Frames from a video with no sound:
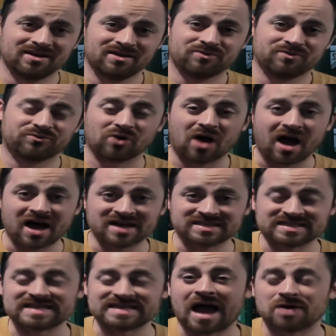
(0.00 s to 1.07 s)
for us
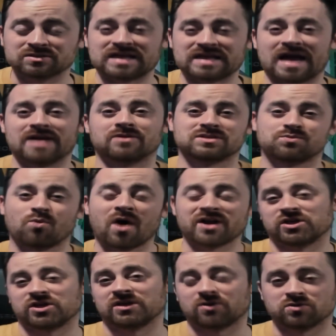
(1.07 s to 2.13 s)
as outsiders
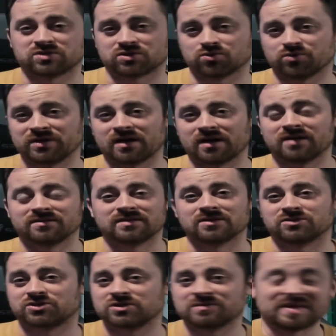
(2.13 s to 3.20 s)
watching Costa Rica, there
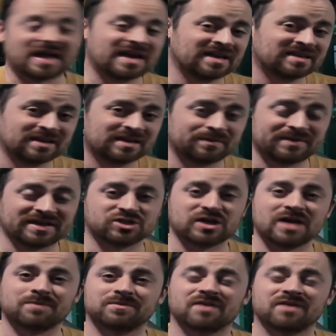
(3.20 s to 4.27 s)
shouldn't be anything to be
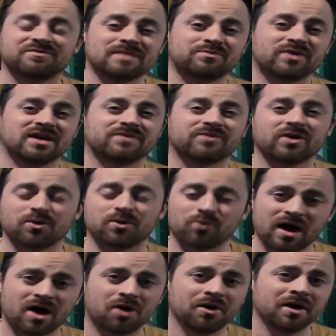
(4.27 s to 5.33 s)
ashamed of. They played very
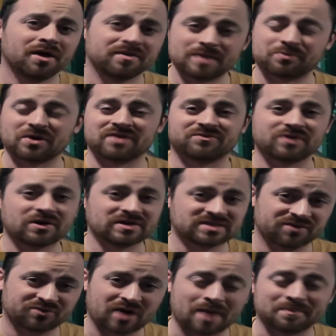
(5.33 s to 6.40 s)
well. They played very
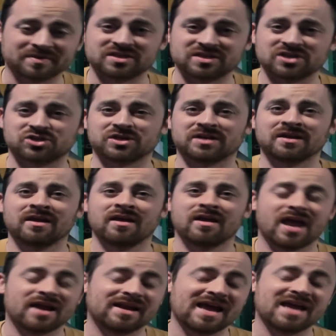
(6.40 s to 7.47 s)
tough competition.
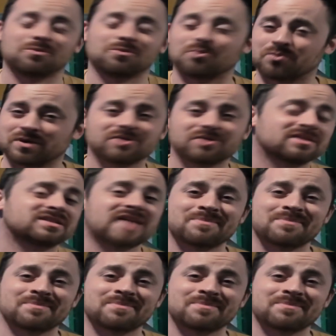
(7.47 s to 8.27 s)
And hey, when you're at the top